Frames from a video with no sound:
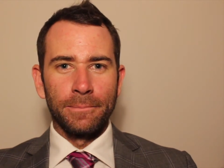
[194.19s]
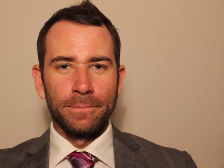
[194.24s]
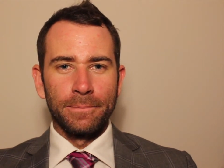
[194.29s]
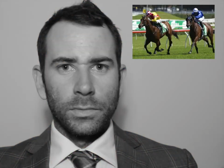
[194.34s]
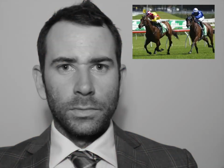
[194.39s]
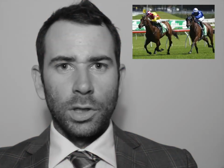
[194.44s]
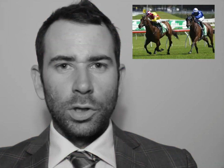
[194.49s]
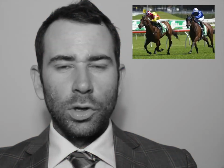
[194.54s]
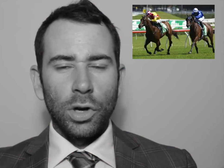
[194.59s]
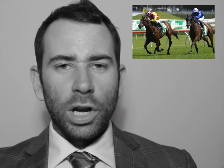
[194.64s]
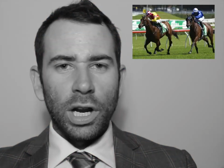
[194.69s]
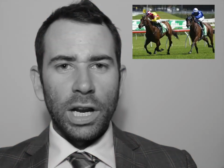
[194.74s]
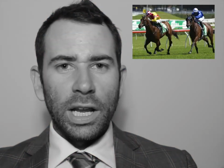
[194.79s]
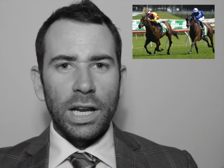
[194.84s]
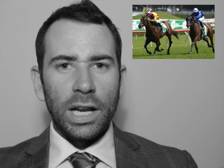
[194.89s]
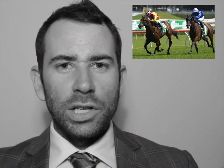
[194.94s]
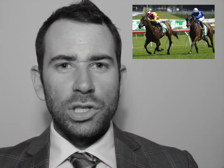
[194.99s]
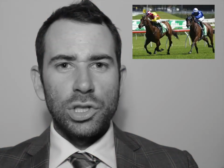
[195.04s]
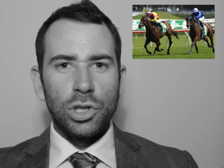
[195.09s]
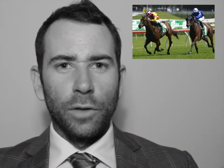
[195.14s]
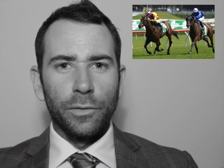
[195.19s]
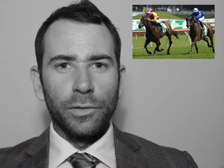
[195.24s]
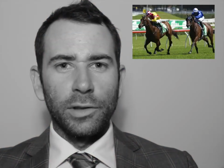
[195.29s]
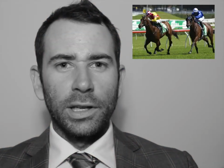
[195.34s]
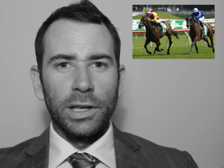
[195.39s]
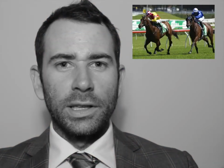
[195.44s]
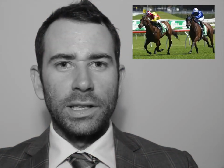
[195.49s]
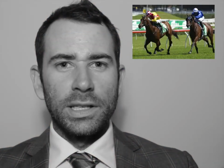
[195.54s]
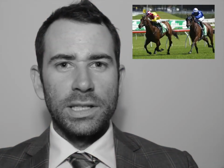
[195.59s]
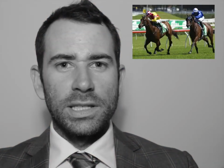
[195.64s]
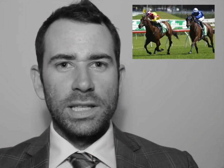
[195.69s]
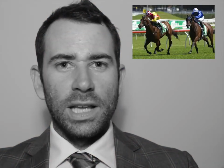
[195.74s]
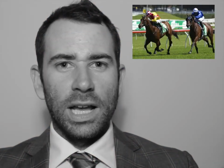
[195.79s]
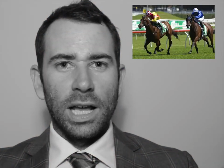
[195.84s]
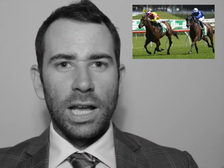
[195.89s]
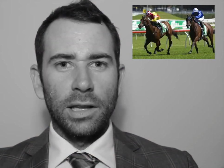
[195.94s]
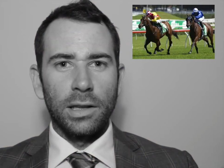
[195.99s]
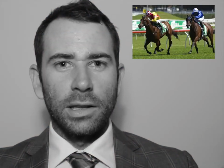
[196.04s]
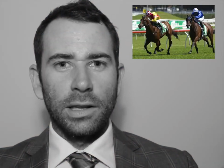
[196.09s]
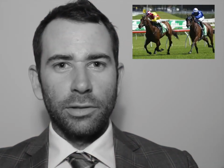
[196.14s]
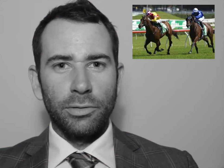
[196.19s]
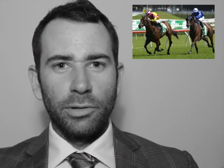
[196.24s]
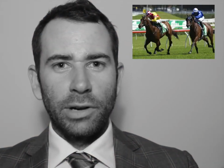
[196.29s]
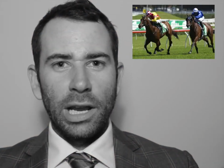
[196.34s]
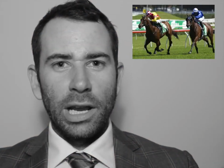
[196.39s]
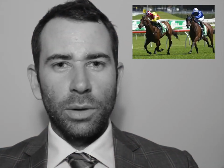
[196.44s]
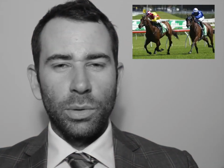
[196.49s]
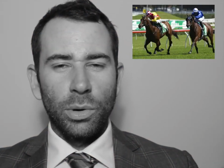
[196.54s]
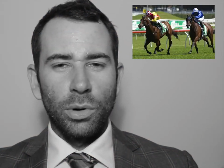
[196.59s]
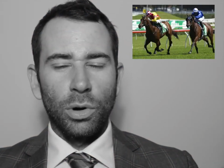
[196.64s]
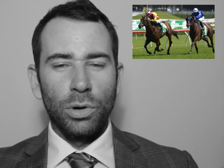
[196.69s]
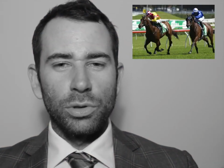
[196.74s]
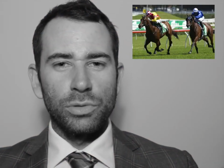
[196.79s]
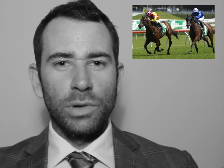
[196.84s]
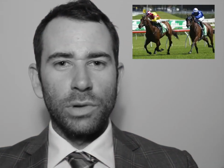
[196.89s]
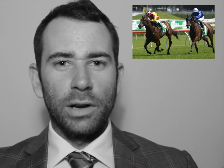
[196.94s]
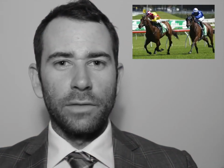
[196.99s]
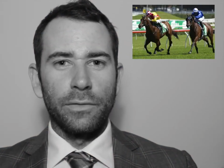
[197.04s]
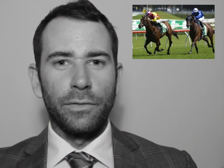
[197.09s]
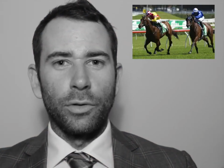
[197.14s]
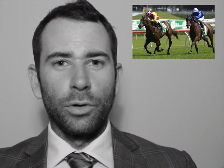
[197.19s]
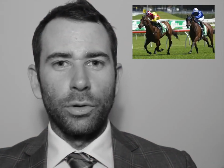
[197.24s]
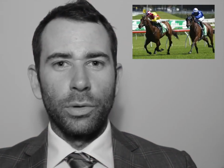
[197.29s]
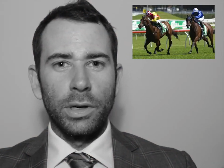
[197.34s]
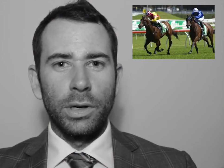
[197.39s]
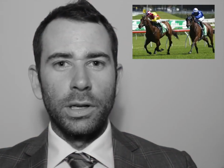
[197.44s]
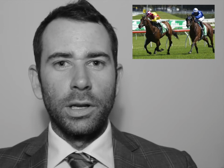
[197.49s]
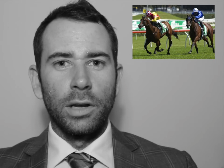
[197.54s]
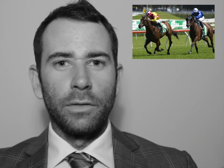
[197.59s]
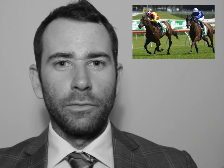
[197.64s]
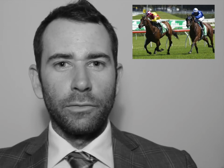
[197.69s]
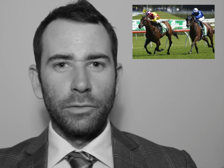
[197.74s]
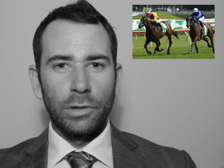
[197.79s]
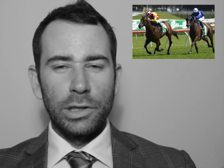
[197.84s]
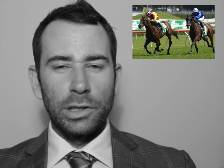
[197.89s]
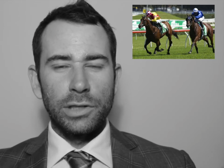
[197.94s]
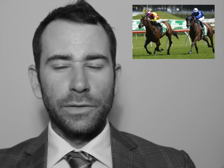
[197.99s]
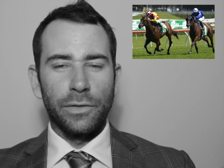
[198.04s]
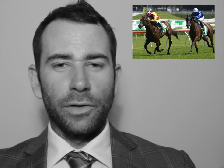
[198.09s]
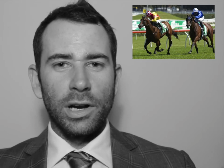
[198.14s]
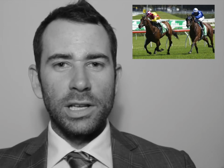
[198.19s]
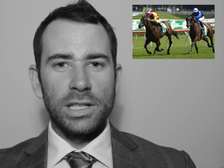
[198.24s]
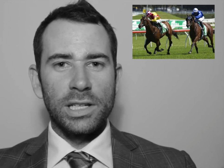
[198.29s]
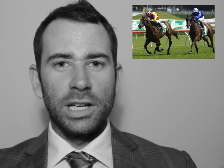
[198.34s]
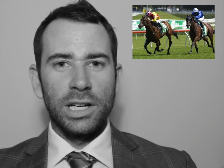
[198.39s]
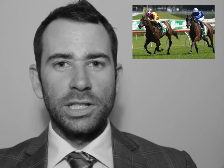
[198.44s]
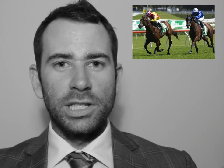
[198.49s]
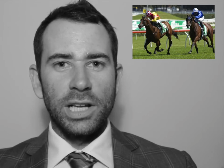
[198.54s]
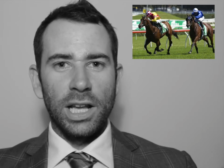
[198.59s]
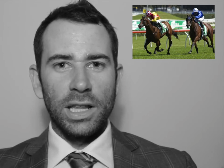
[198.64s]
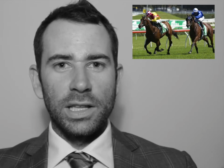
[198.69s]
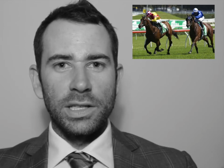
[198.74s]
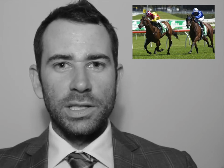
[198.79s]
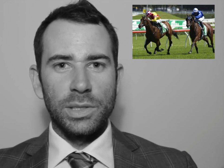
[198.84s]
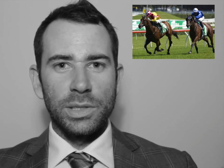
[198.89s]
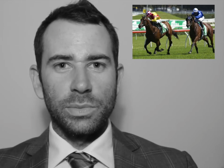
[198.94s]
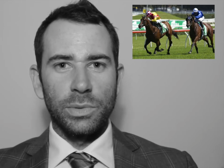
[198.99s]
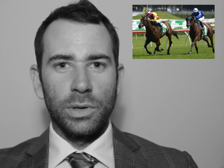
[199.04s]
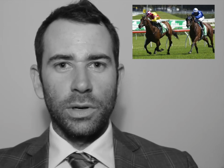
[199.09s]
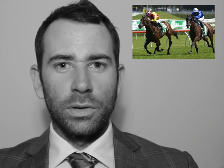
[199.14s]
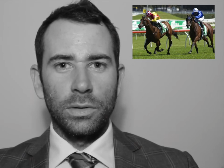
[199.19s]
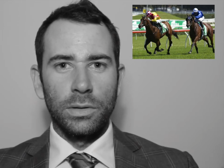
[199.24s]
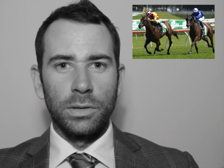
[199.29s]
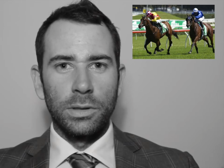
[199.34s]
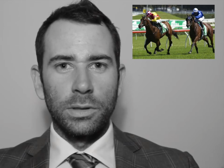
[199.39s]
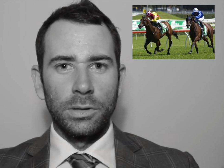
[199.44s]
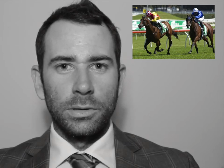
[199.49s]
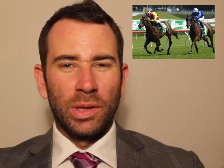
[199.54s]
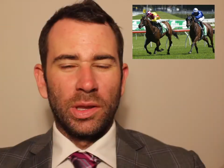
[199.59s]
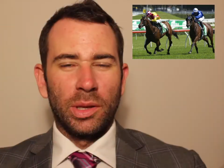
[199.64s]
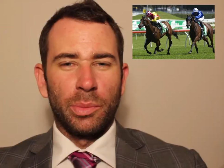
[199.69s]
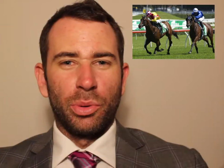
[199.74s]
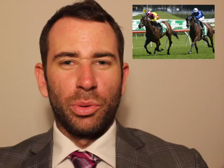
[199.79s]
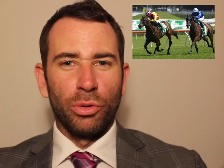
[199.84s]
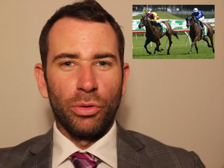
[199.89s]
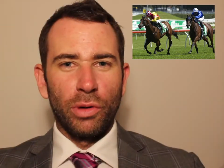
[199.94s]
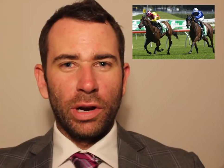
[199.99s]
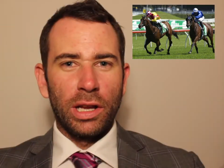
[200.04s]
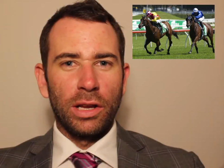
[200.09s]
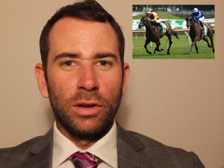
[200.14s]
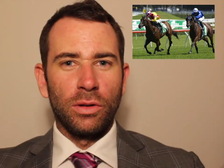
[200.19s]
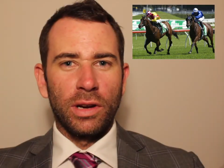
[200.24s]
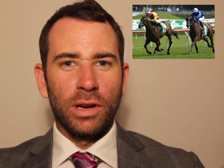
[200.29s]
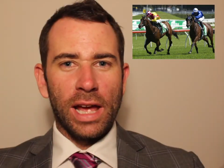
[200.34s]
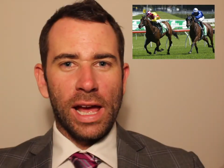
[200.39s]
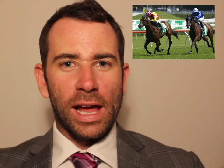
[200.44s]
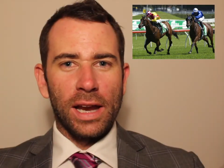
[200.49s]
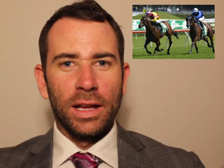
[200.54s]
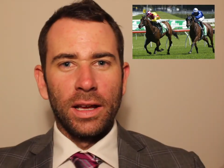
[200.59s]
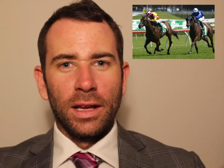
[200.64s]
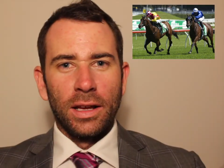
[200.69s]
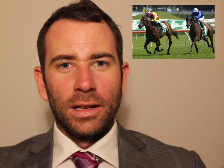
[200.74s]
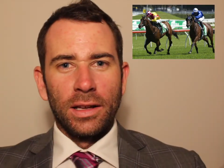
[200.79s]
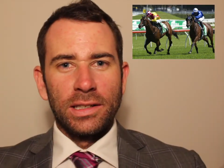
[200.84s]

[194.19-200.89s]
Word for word: I'm not going to get a soft lead this start. Three Ecuador's running forward. Religious Fire's going to challenge as well. You're the perennial cat.